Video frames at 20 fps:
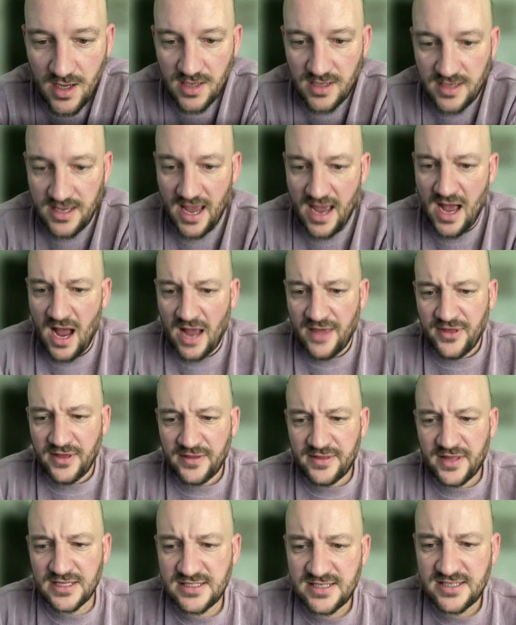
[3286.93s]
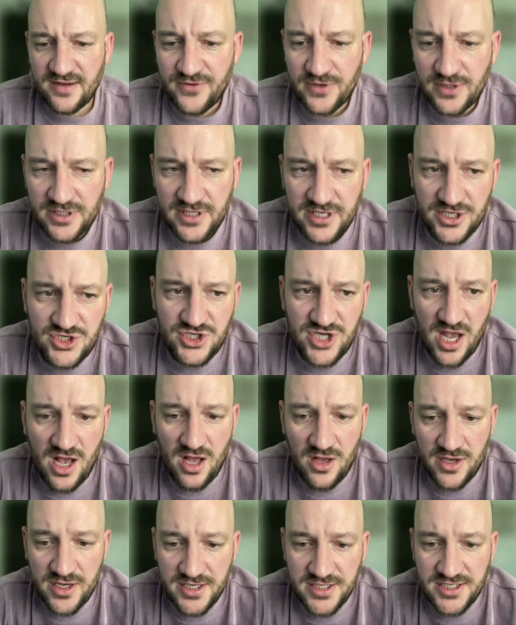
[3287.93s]
Yeah, I think that's definitely a
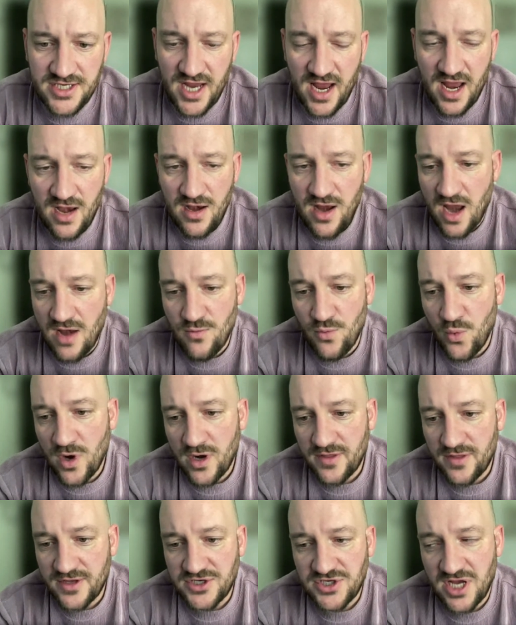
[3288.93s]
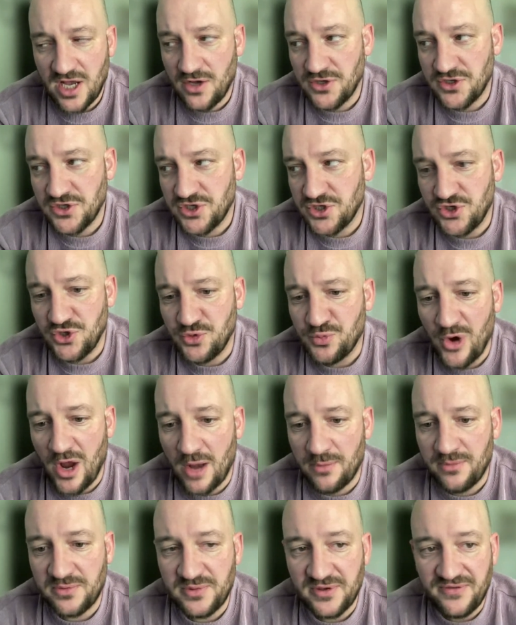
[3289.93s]
challenge. And one of the challenges you
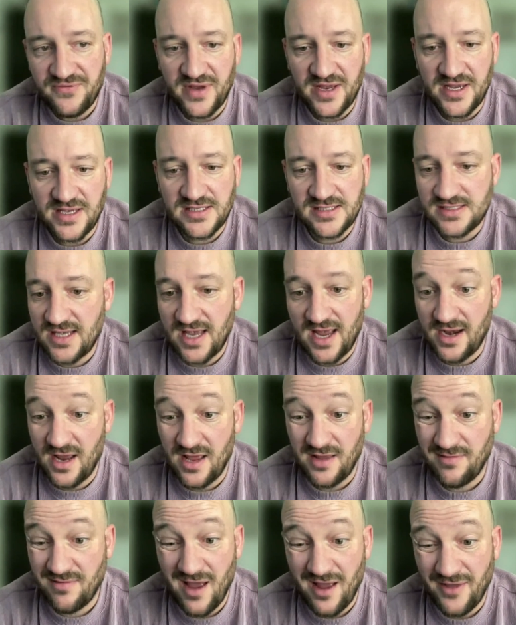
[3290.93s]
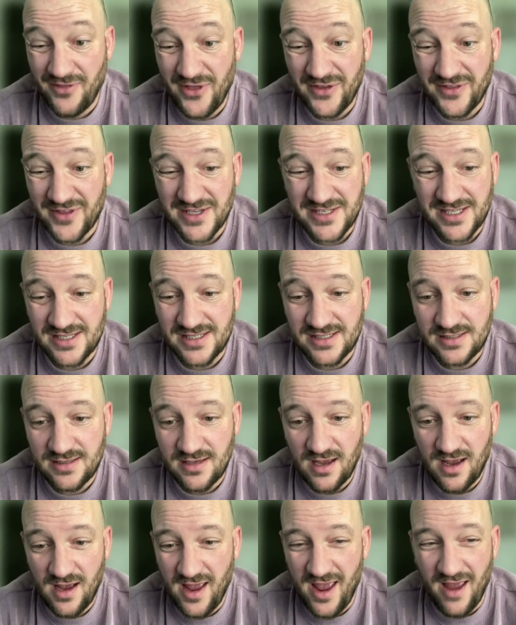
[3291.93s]
probably face, and I think this is
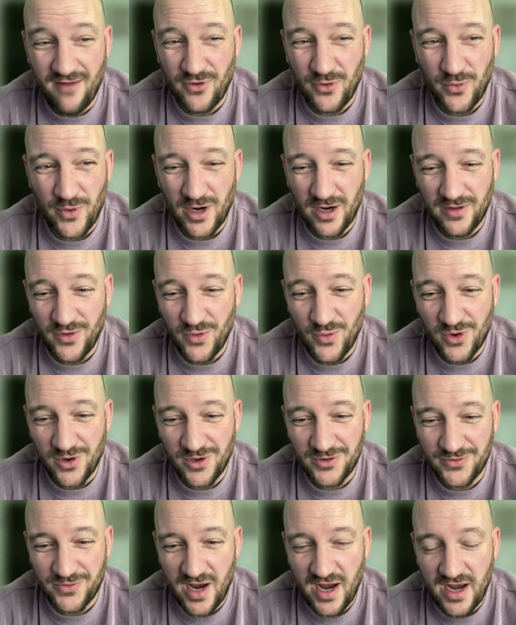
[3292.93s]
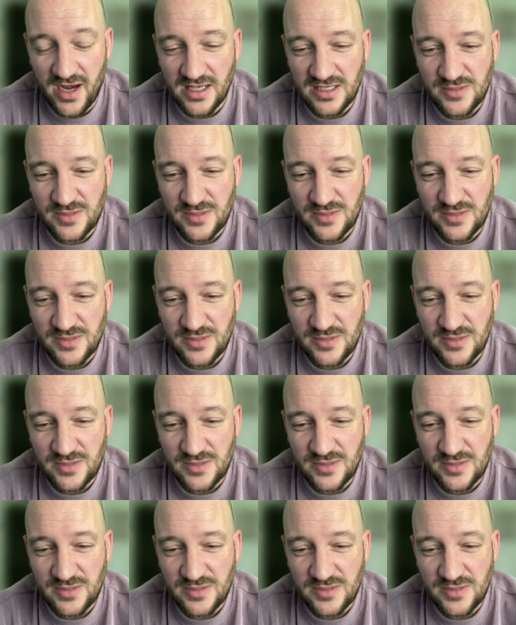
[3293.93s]
everywhere in the world, right?